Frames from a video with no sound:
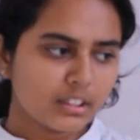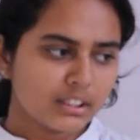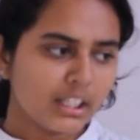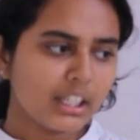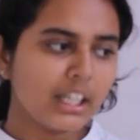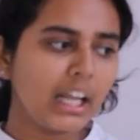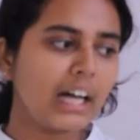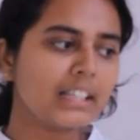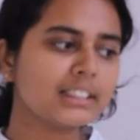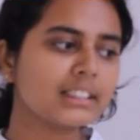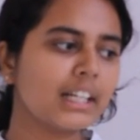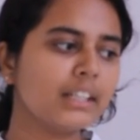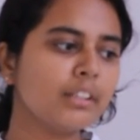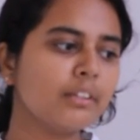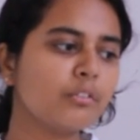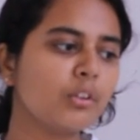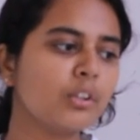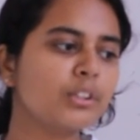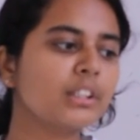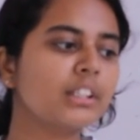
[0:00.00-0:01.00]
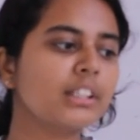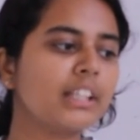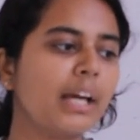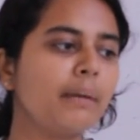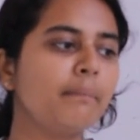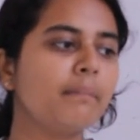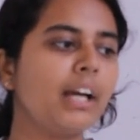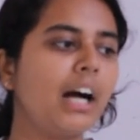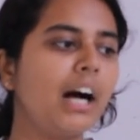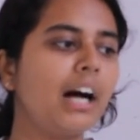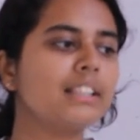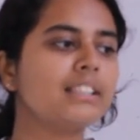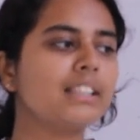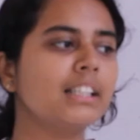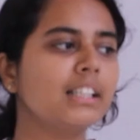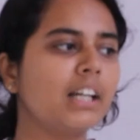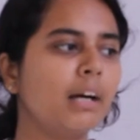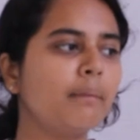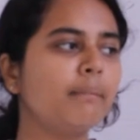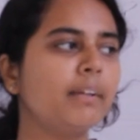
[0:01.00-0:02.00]
the last kind of question can be asked
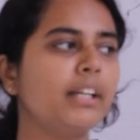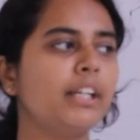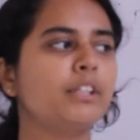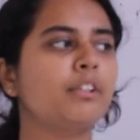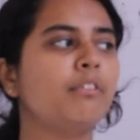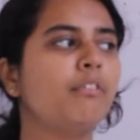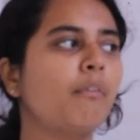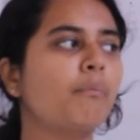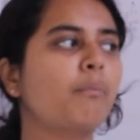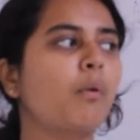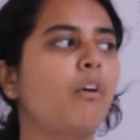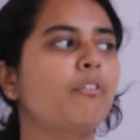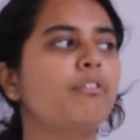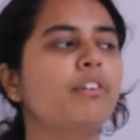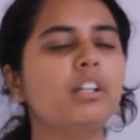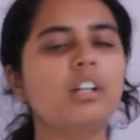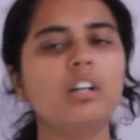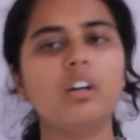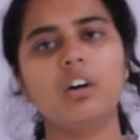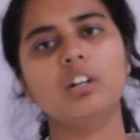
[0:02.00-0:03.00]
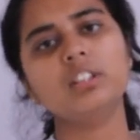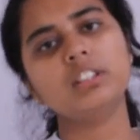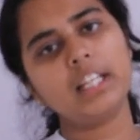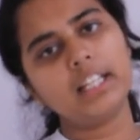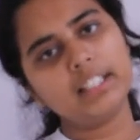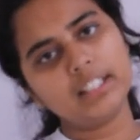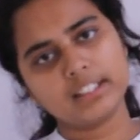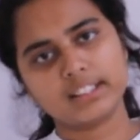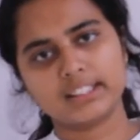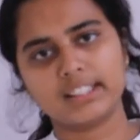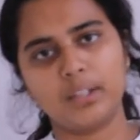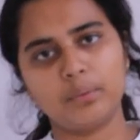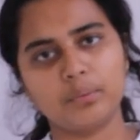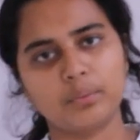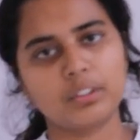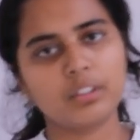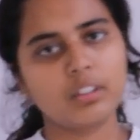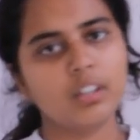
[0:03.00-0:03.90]
in combination of profit, loss and discount.